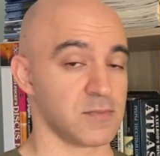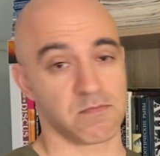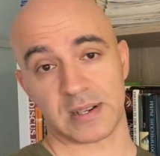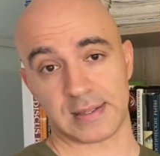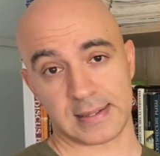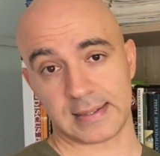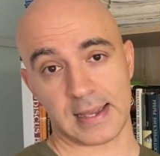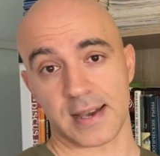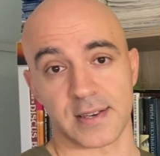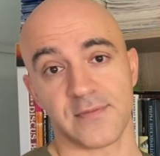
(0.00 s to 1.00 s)
but
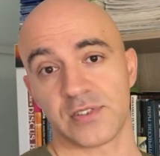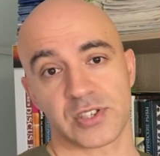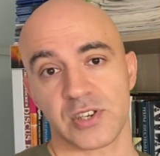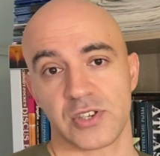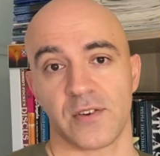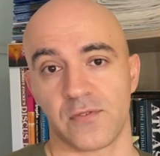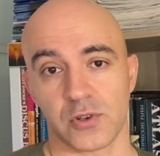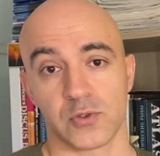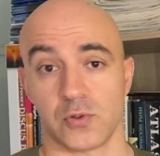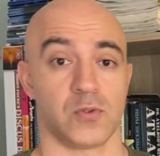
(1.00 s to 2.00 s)
yeah, if it's easier for
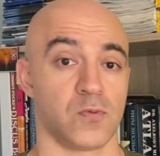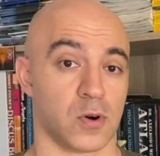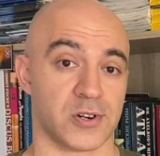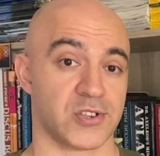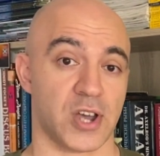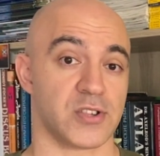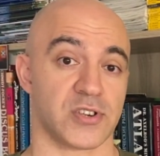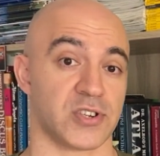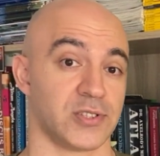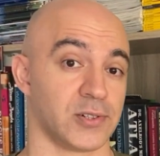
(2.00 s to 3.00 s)
you to do water changes in